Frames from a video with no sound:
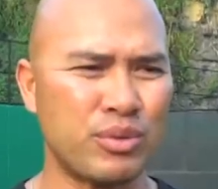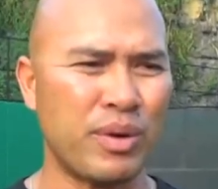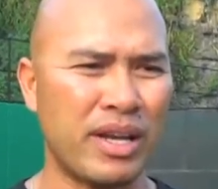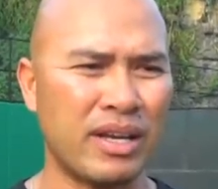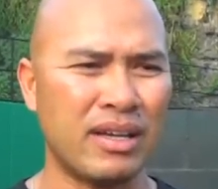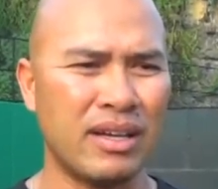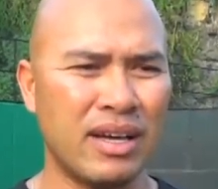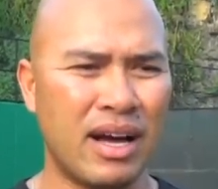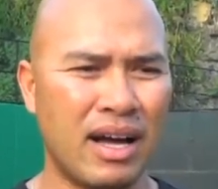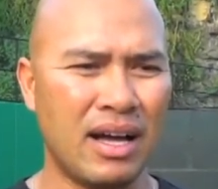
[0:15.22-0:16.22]
winning
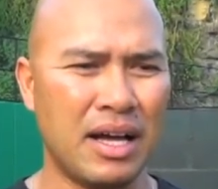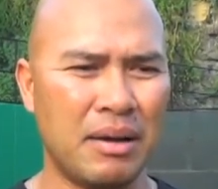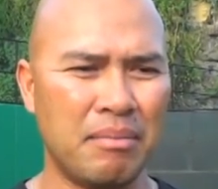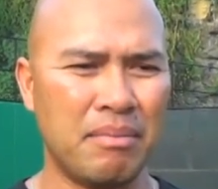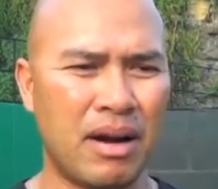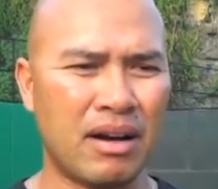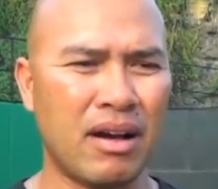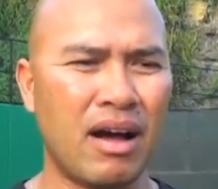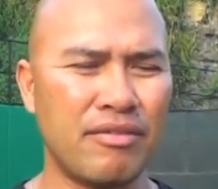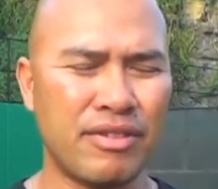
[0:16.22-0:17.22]
our
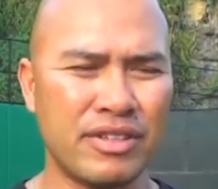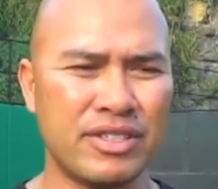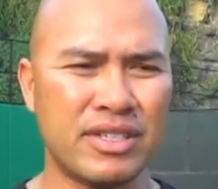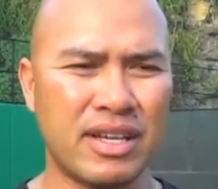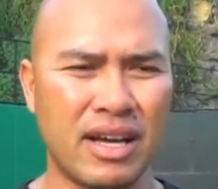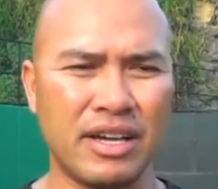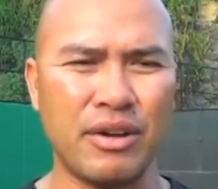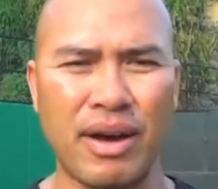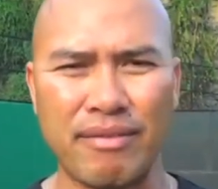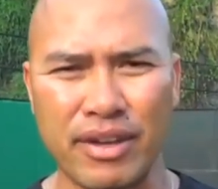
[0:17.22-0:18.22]
conference, you
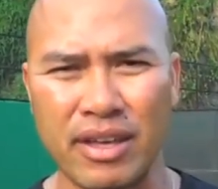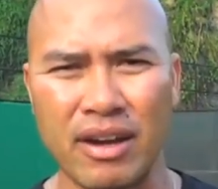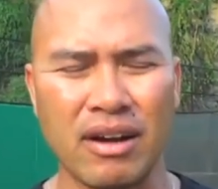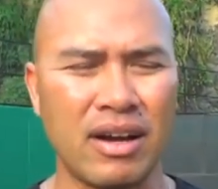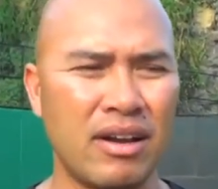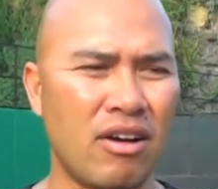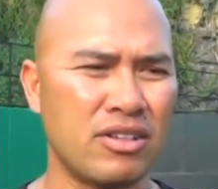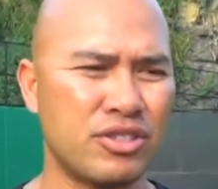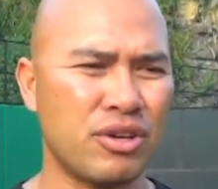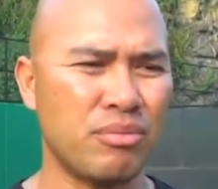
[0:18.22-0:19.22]
know, every year, and
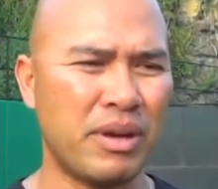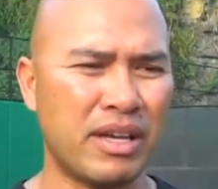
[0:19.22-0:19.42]
also being